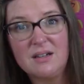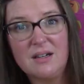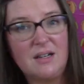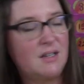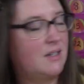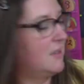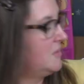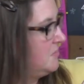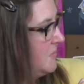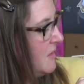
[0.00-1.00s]
uh,
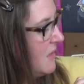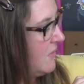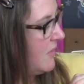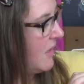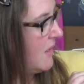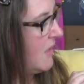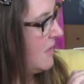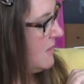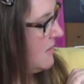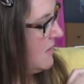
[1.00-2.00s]
stuff like
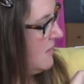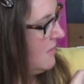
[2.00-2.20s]
this,